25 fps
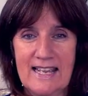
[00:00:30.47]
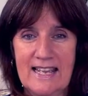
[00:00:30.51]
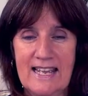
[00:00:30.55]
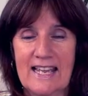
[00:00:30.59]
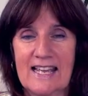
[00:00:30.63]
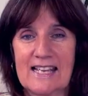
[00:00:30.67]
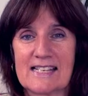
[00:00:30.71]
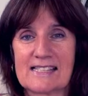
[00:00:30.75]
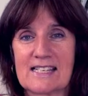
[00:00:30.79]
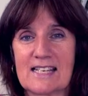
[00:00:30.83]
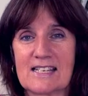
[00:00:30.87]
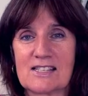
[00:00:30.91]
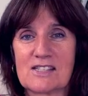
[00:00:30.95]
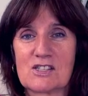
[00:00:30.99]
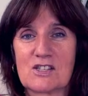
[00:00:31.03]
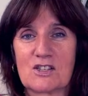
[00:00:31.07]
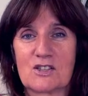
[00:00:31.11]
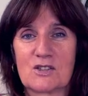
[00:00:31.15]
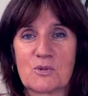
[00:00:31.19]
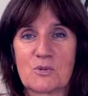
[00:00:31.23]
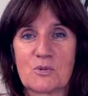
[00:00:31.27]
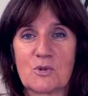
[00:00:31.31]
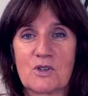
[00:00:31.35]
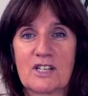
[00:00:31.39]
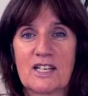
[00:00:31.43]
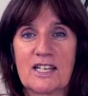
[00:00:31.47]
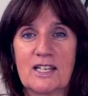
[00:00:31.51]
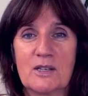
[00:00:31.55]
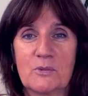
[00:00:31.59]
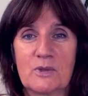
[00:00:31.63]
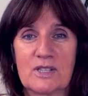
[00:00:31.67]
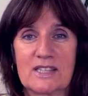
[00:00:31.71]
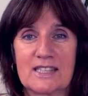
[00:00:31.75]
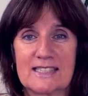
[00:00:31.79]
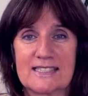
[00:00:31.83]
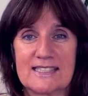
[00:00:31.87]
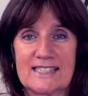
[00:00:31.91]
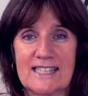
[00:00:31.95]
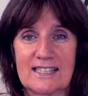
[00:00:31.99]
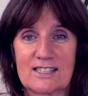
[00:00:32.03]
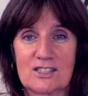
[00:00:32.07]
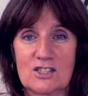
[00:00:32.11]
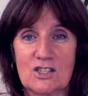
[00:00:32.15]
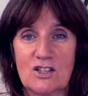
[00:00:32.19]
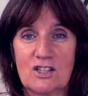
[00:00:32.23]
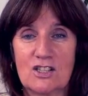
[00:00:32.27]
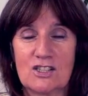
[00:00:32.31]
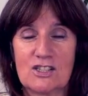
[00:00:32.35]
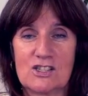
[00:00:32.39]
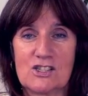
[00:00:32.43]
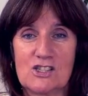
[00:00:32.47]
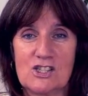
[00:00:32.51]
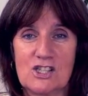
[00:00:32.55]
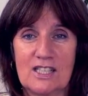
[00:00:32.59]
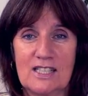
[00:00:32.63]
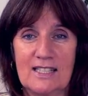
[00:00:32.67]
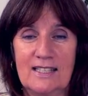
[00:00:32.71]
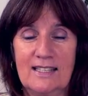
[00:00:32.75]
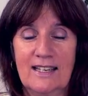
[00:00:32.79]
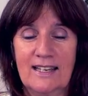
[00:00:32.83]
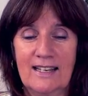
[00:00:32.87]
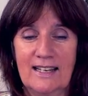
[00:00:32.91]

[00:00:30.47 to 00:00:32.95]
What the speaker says: as I started working with the technology,